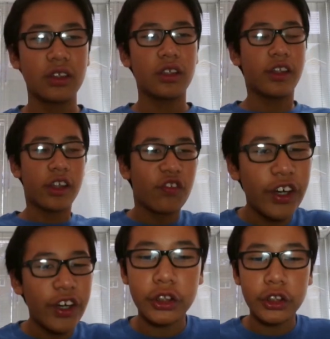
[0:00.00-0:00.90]
this
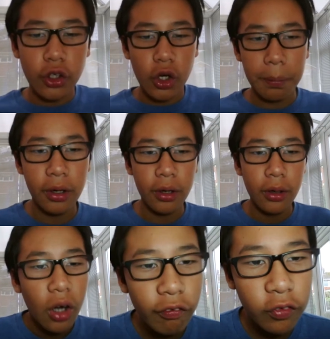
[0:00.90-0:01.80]
video should go up
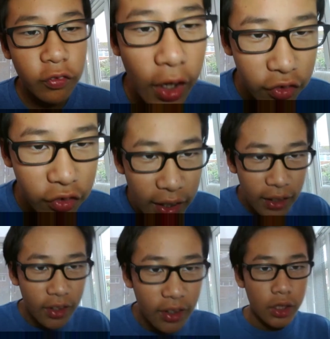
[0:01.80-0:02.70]
on
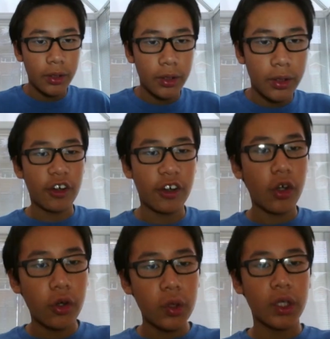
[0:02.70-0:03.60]
Thursday. If I
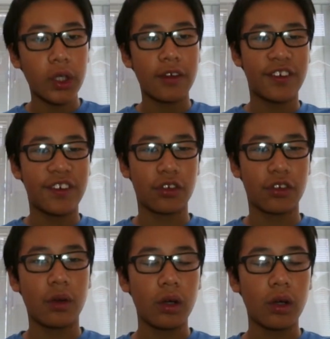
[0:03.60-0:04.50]
don't, if it doesn't
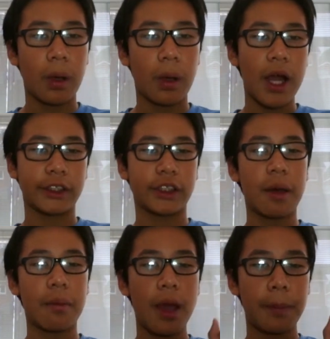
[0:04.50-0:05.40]
go up, I might I
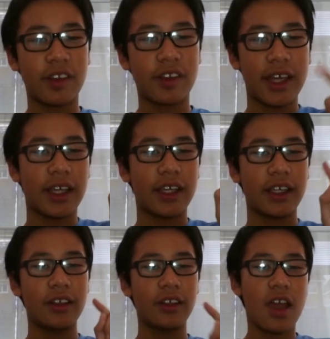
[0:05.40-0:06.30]
might be staying
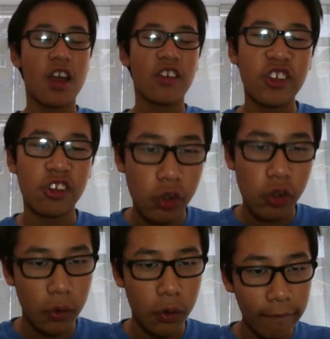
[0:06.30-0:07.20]
after
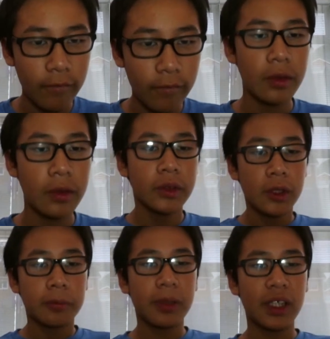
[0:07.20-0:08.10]
school.
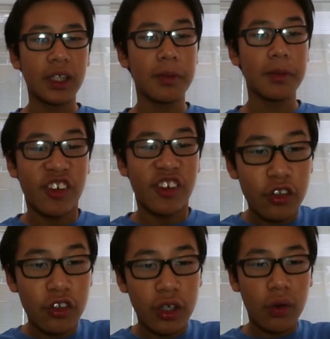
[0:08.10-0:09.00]
But um, if it
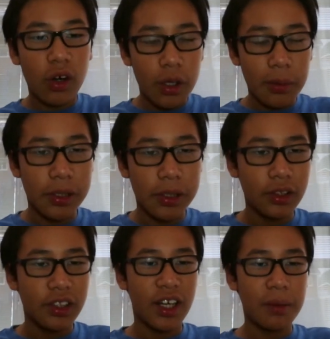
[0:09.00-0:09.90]
doesn't go up,
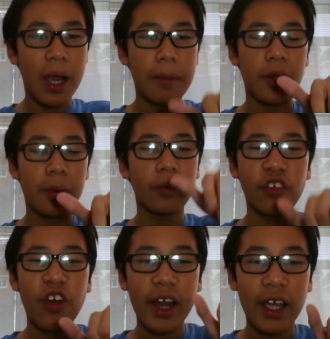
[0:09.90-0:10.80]
then it might be up on
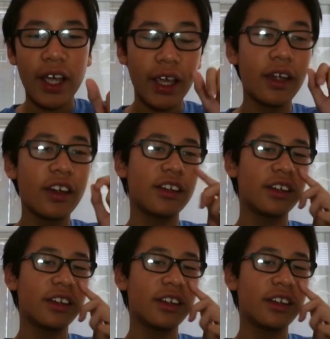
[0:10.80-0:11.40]
Friday.